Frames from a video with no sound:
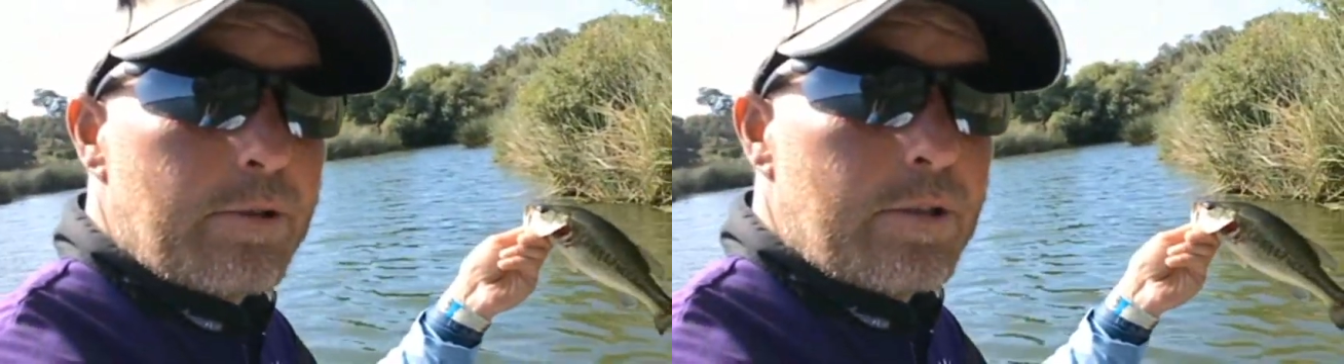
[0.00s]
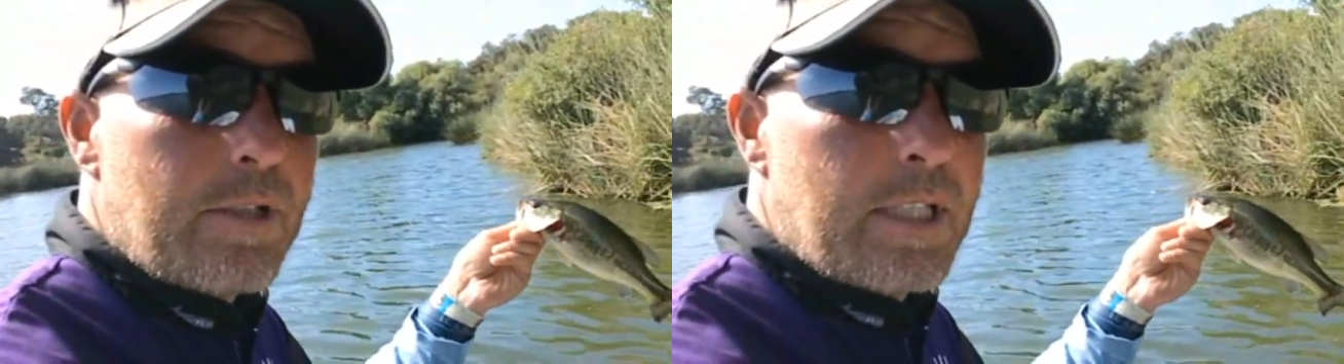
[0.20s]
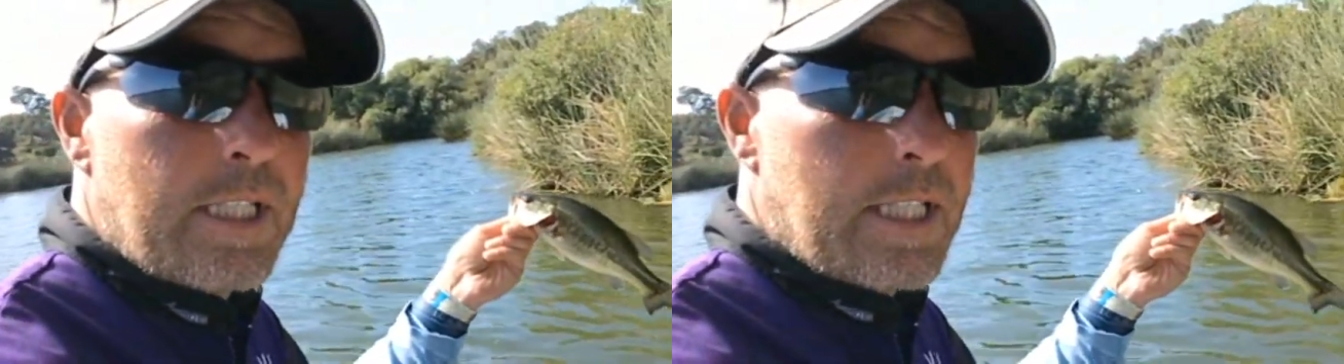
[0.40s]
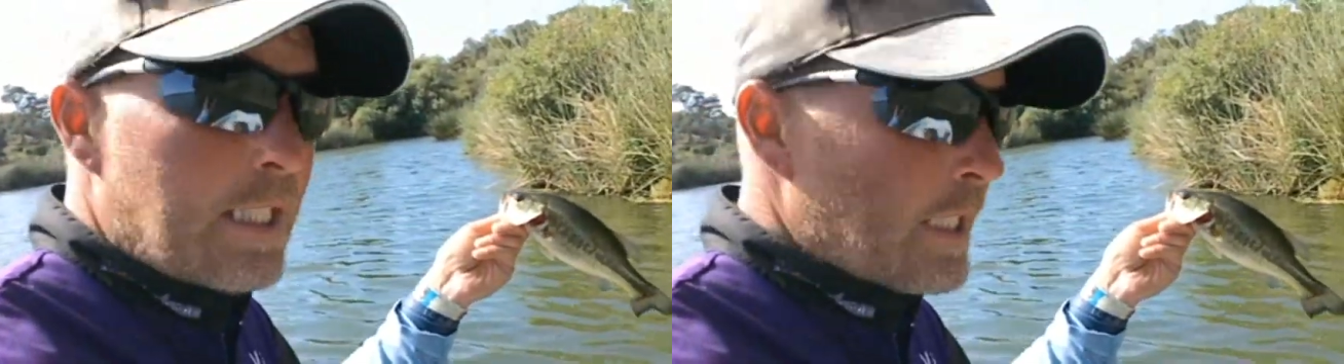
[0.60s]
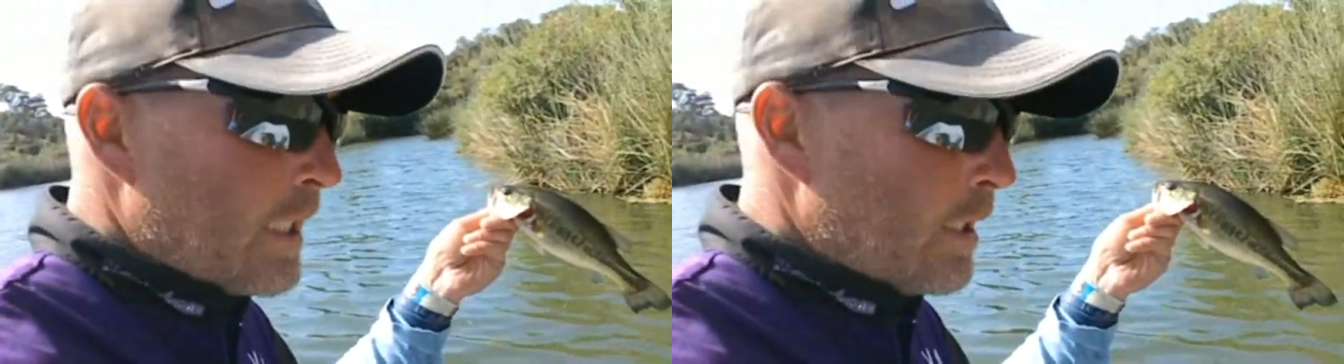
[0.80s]
through
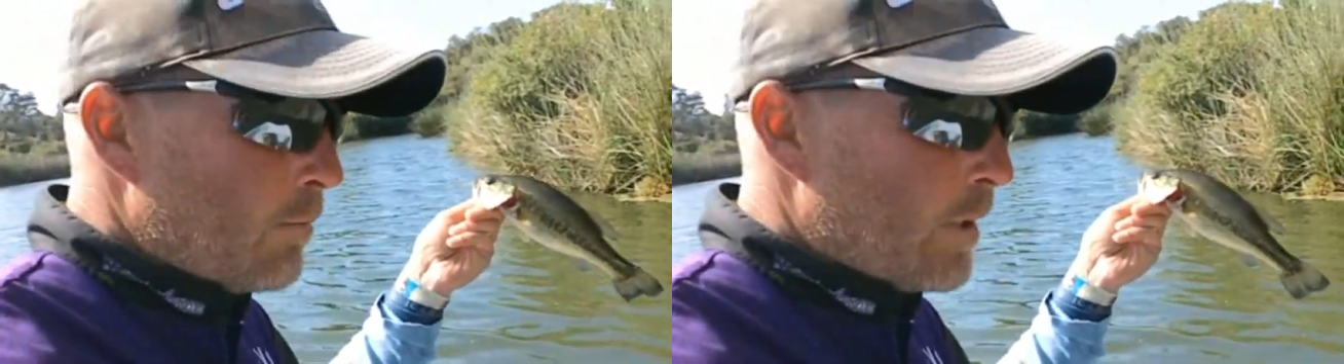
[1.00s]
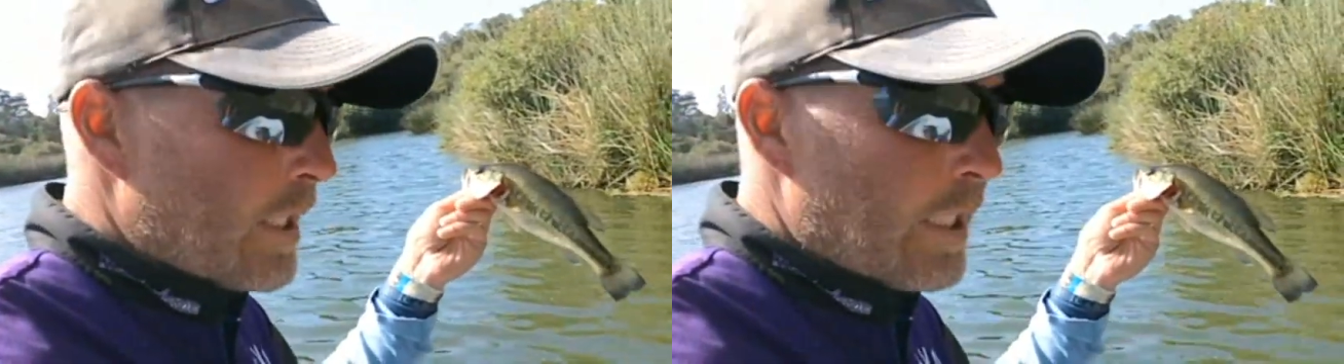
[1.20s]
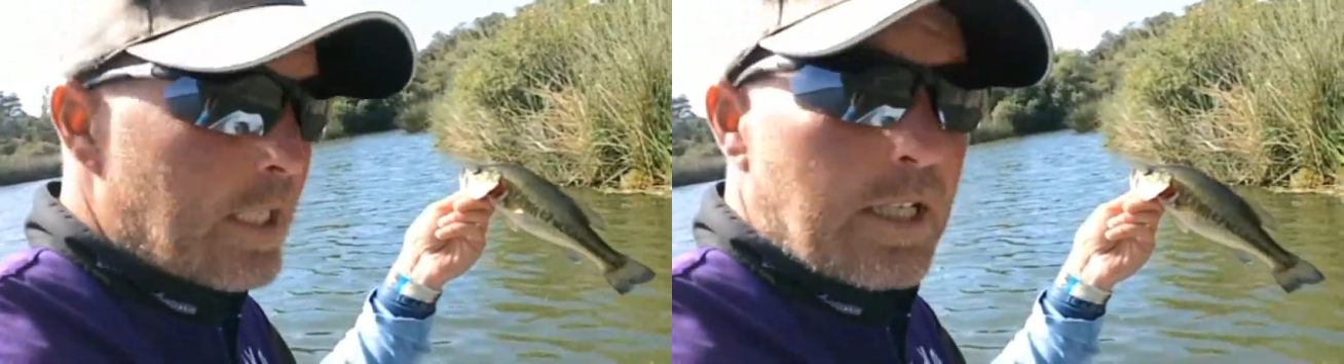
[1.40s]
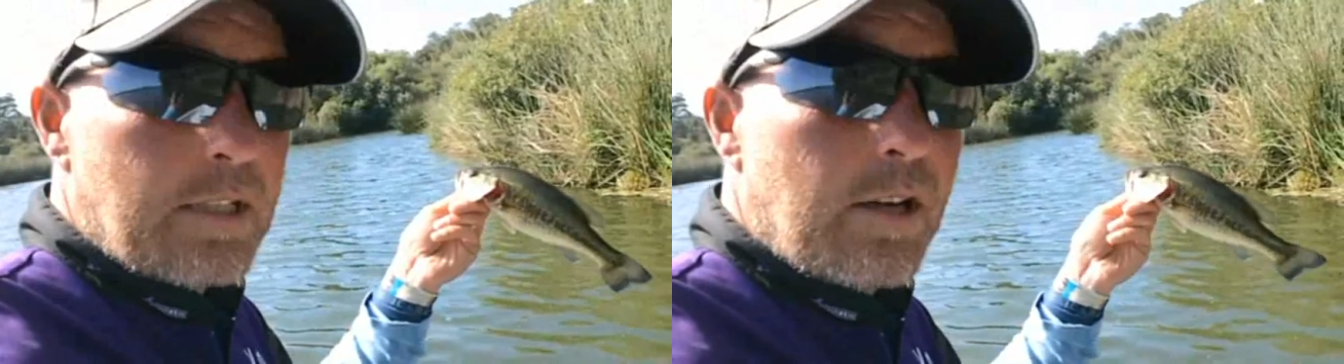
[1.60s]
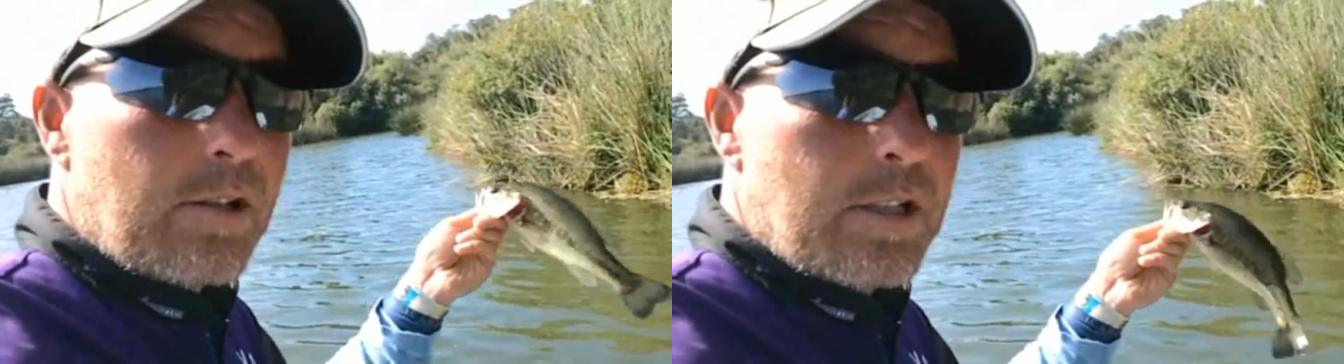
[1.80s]
with
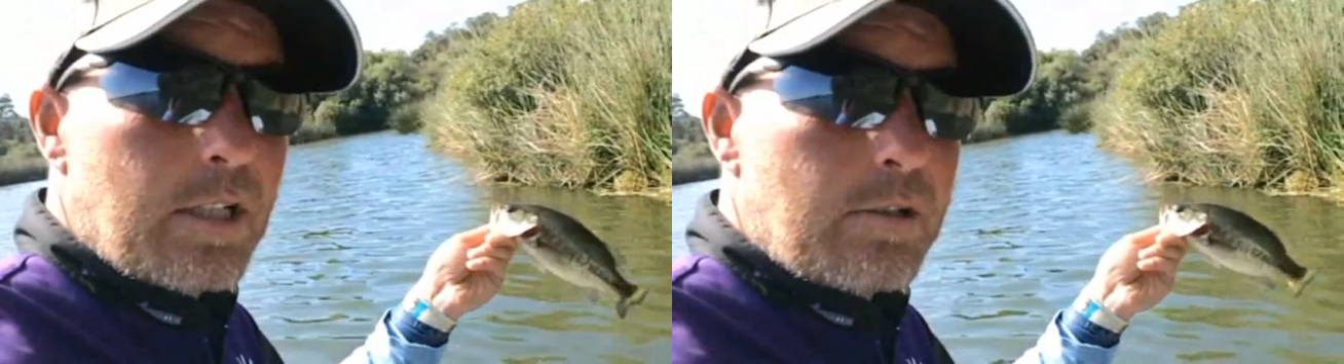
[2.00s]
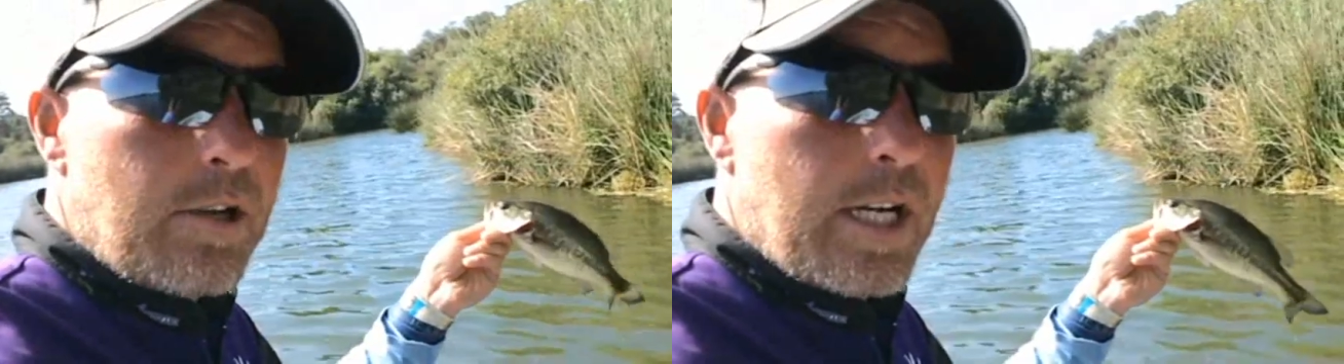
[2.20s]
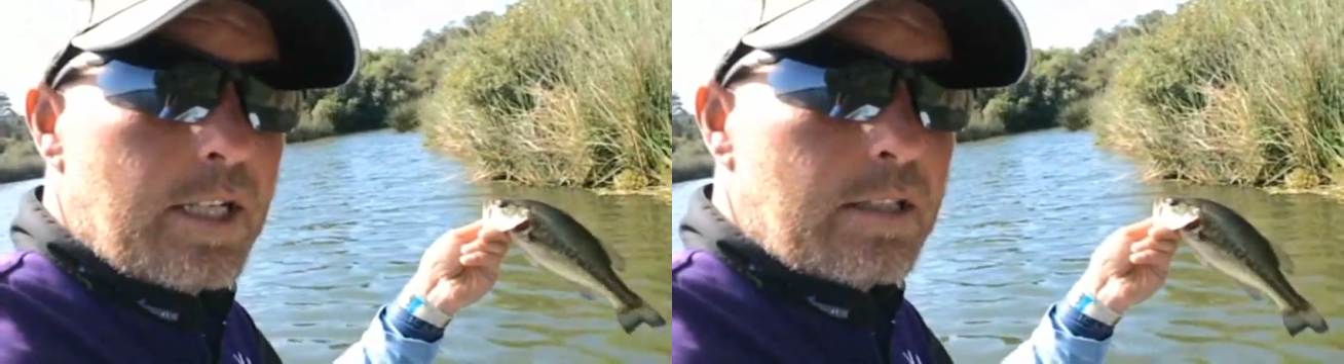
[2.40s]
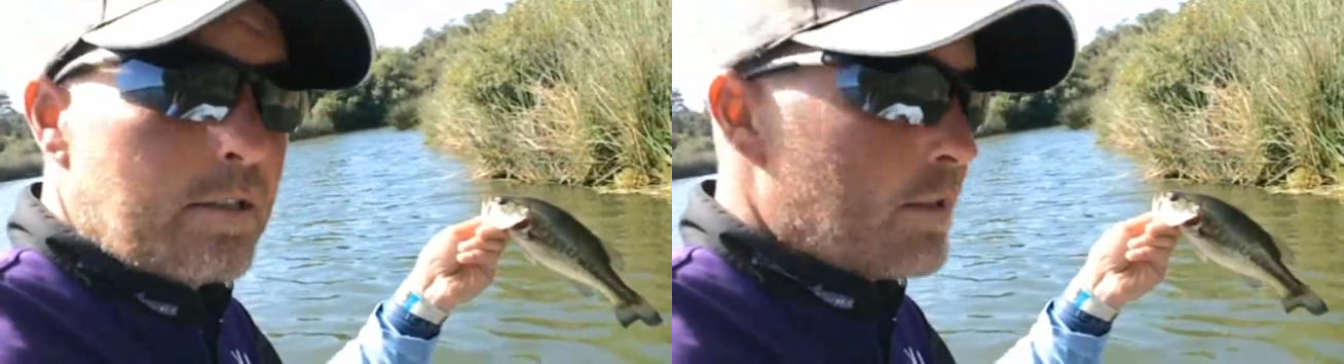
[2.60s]
the darker color crank.